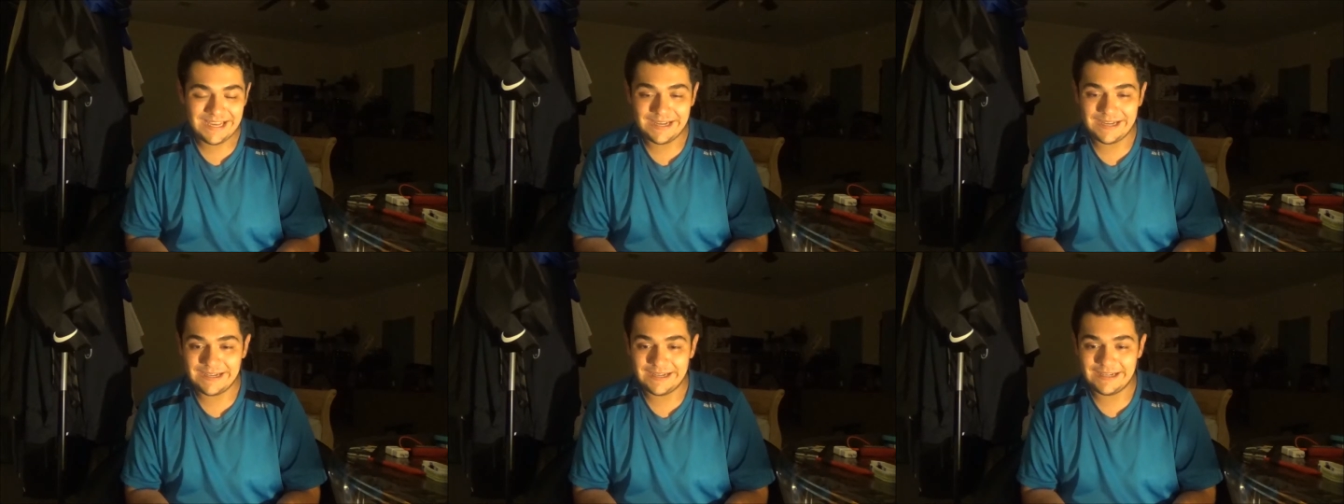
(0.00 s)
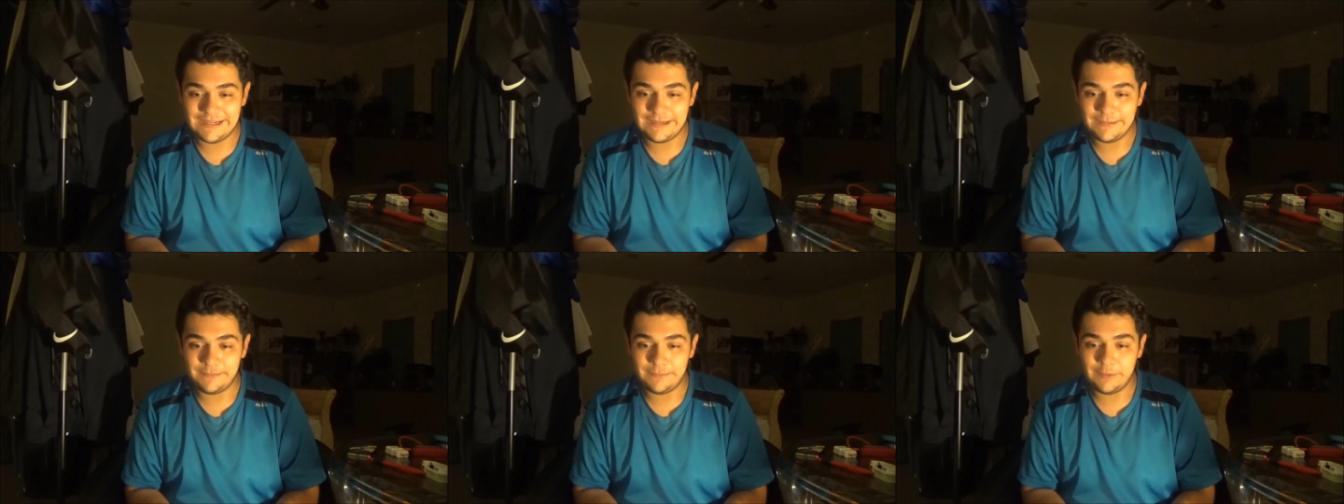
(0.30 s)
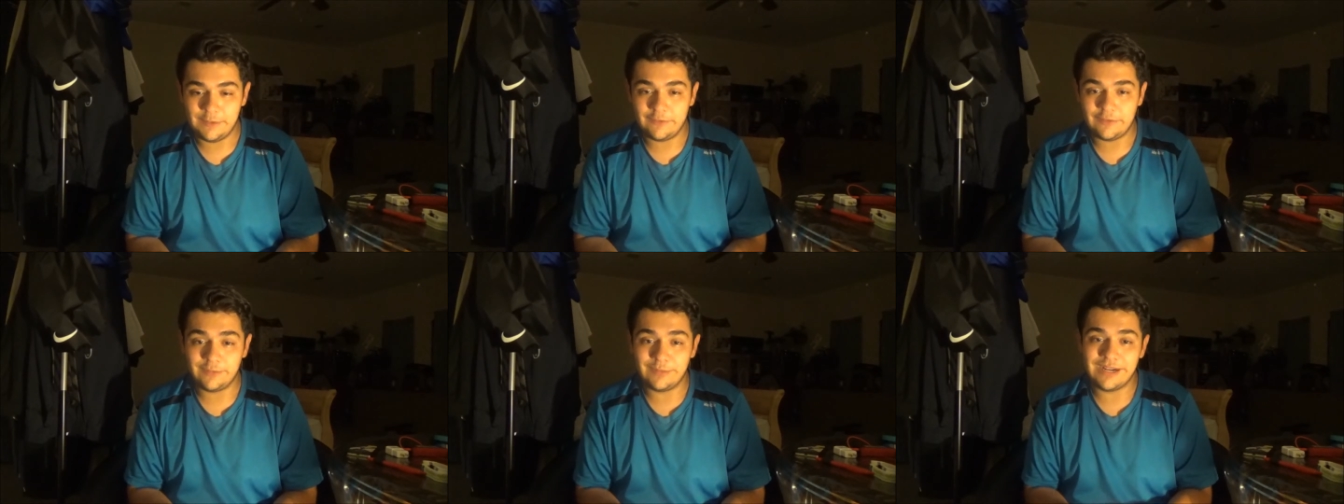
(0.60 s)
uh,
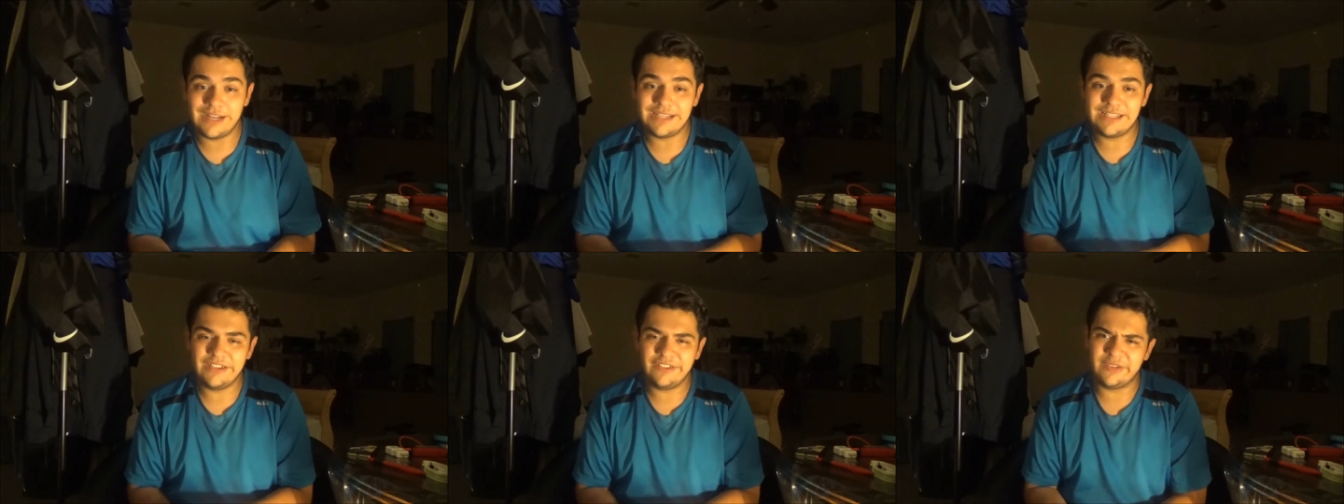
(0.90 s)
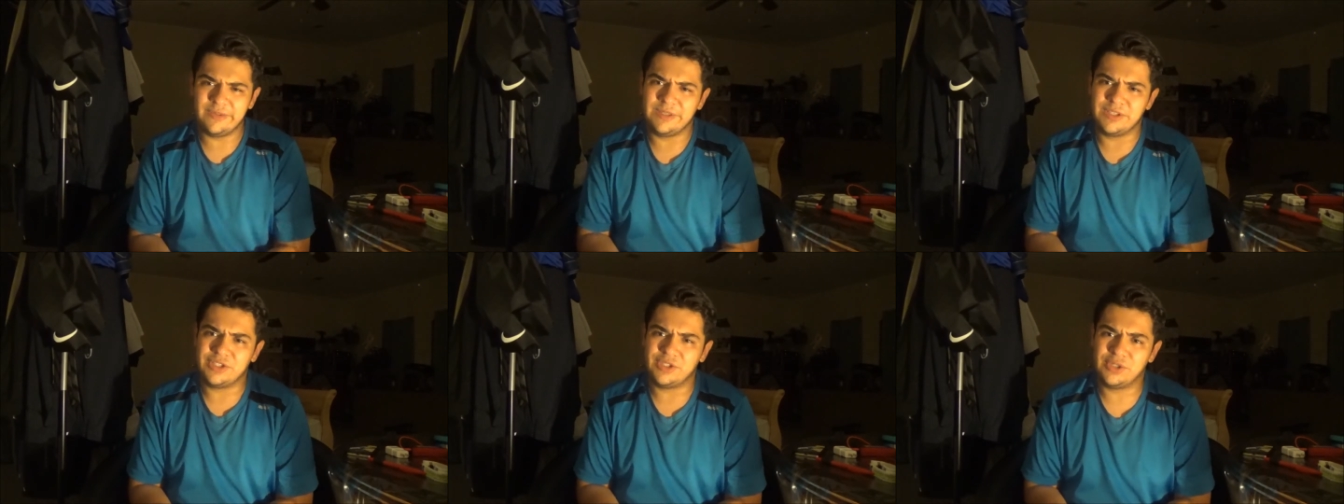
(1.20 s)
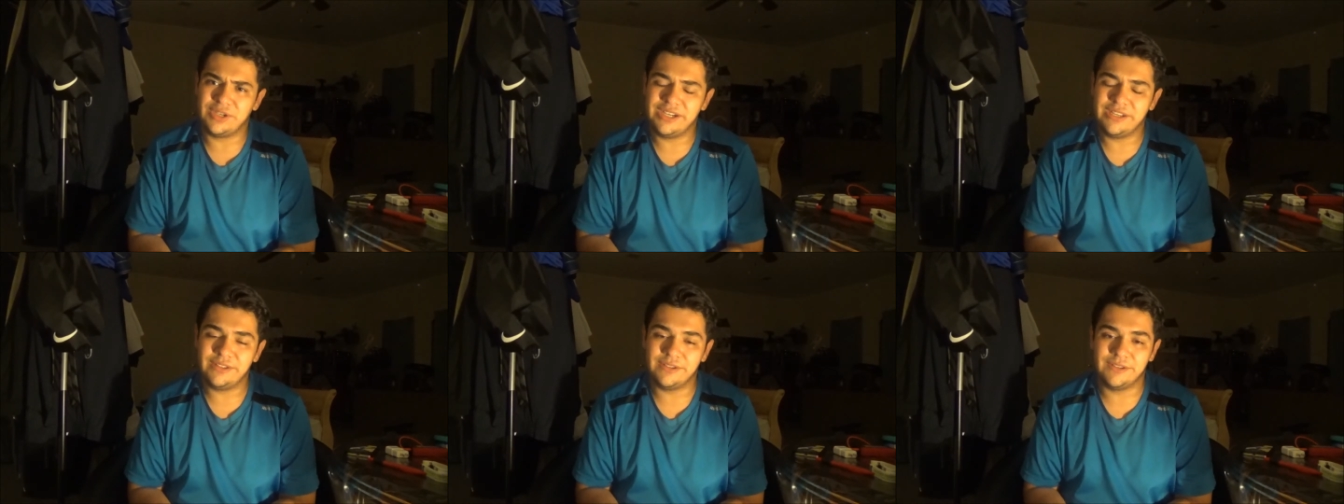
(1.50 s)
but from what I see from the
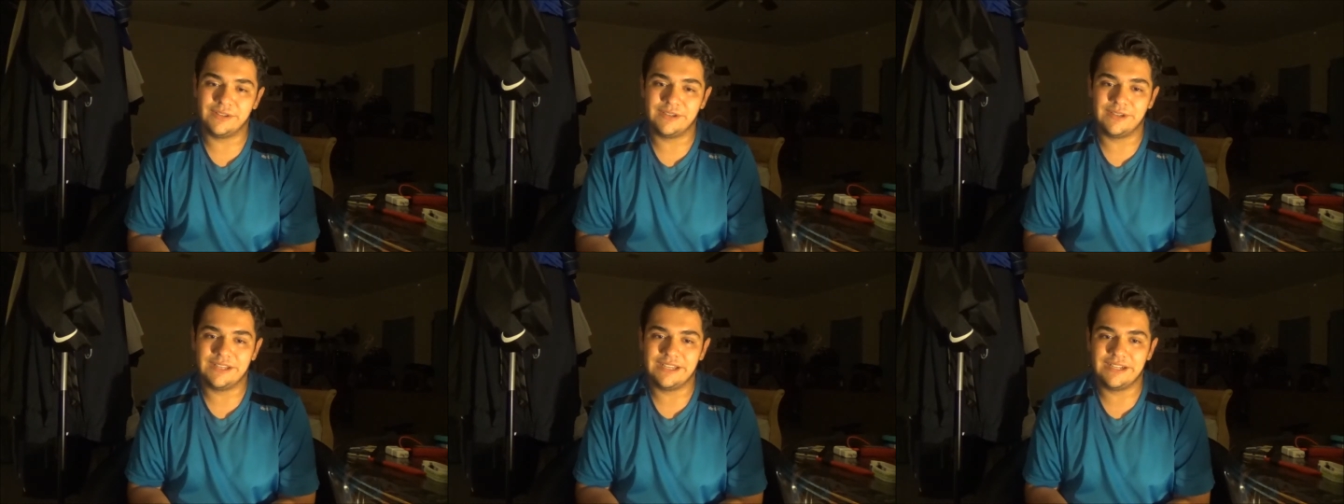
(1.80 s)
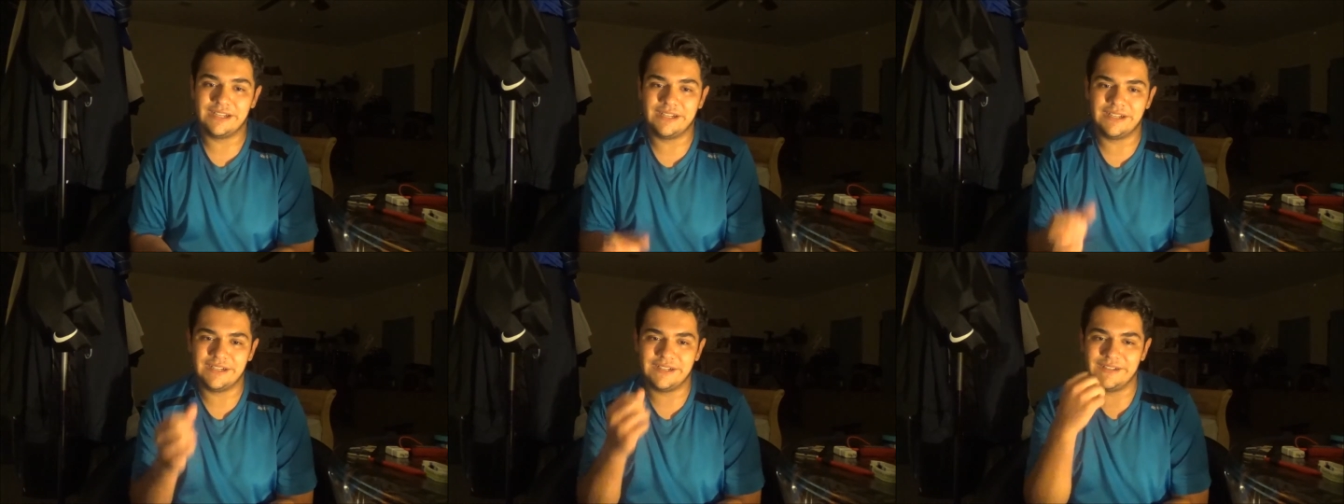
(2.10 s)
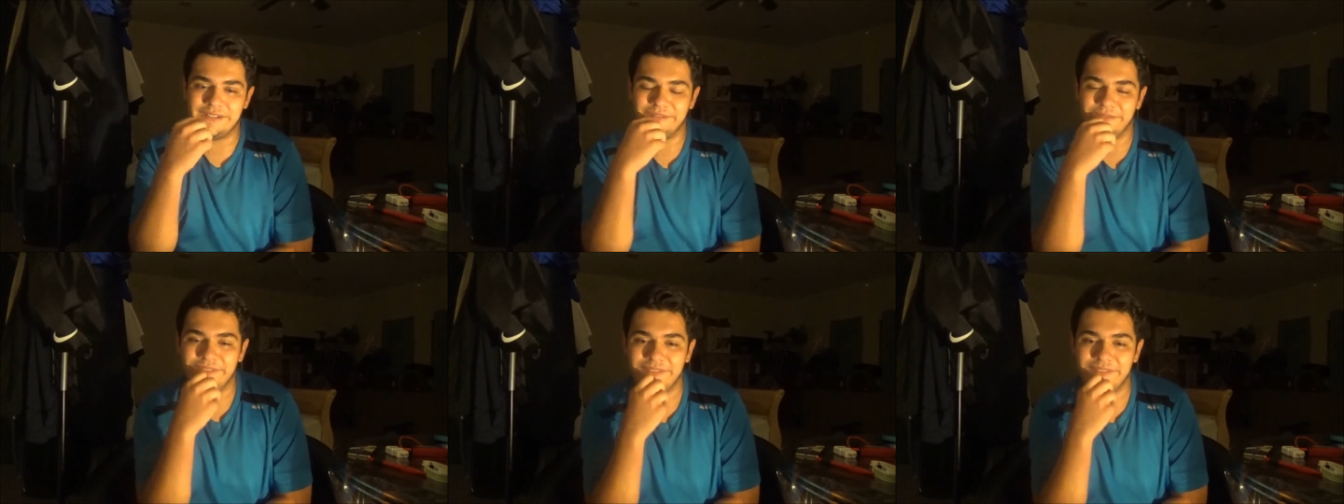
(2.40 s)
trailer, uh,